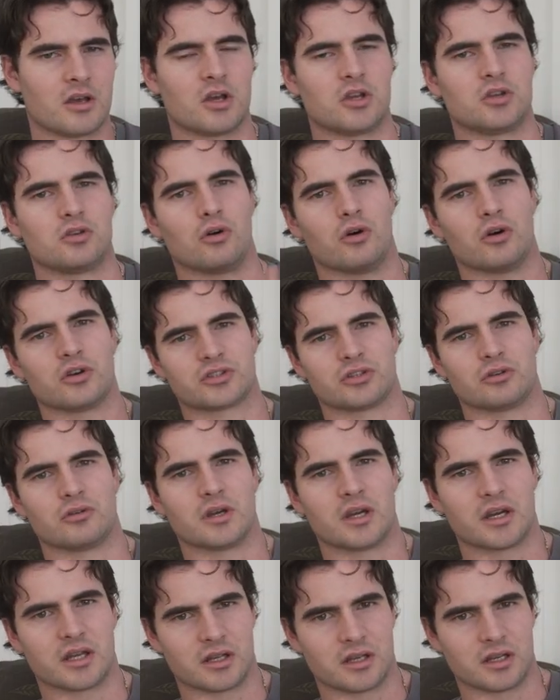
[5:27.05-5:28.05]
You're also
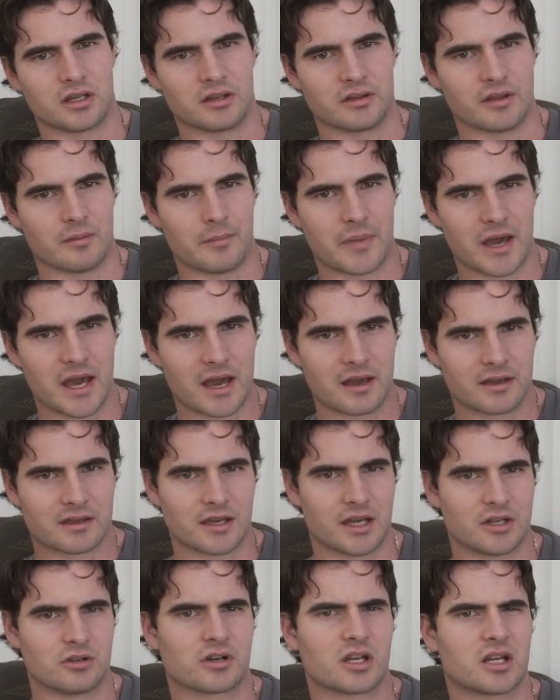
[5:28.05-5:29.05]
hitting the back,
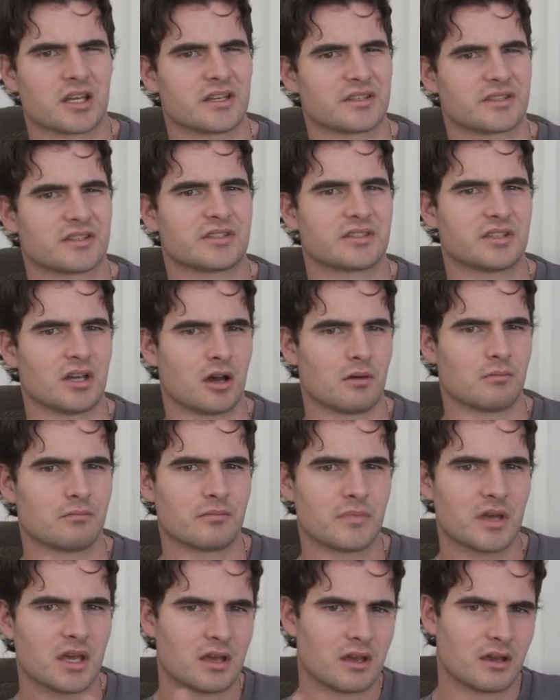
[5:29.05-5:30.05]
and you're going to get some
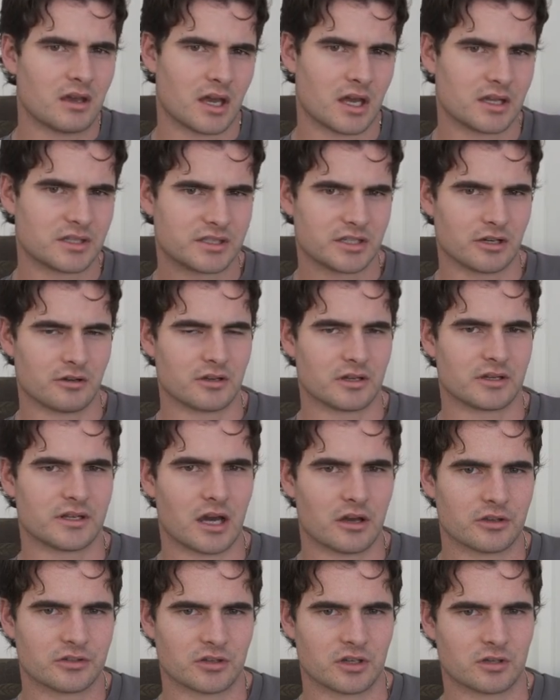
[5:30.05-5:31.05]
anterior
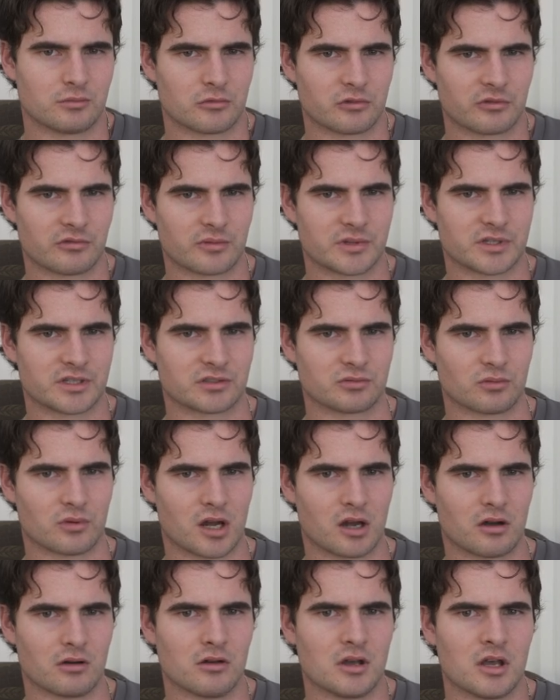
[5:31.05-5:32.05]
deltoid movement as
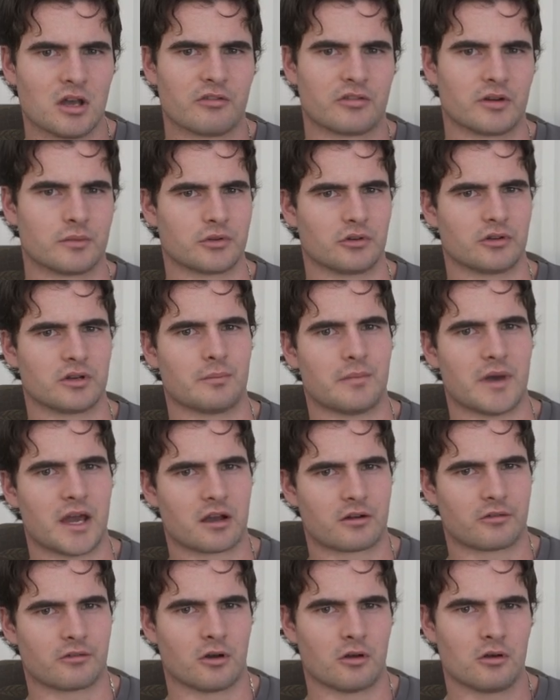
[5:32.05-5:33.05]
well from doing a
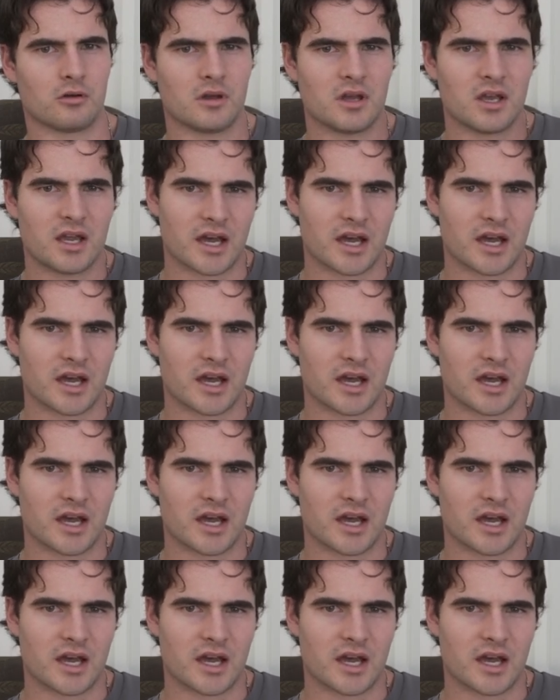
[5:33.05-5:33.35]
back row.